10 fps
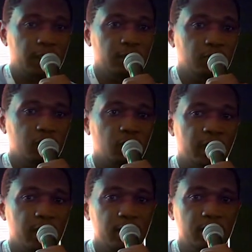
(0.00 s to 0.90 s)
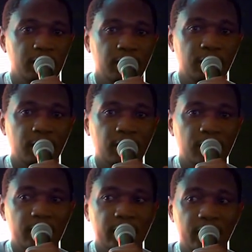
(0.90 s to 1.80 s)
can also run
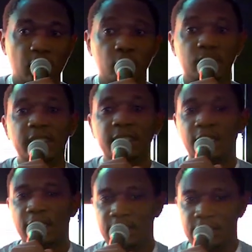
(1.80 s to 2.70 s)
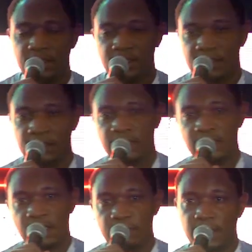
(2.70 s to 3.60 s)
containerized
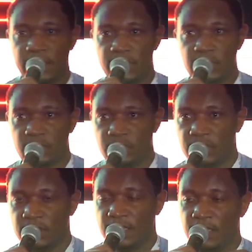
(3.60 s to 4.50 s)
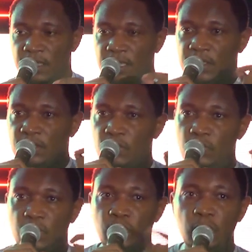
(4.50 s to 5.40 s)
applications. So
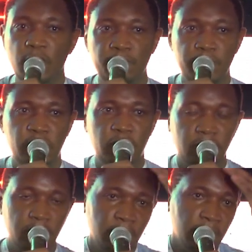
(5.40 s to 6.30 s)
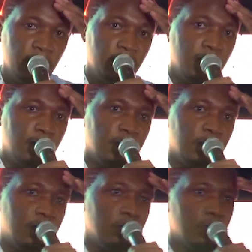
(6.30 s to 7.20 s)
Google App Engine
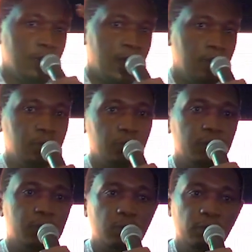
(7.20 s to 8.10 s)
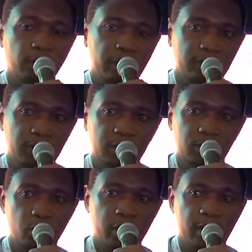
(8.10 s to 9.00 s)
comes with 2 flavors.
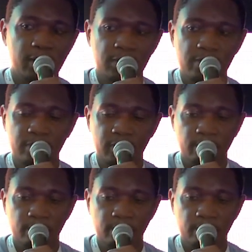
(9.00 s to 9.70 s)
We have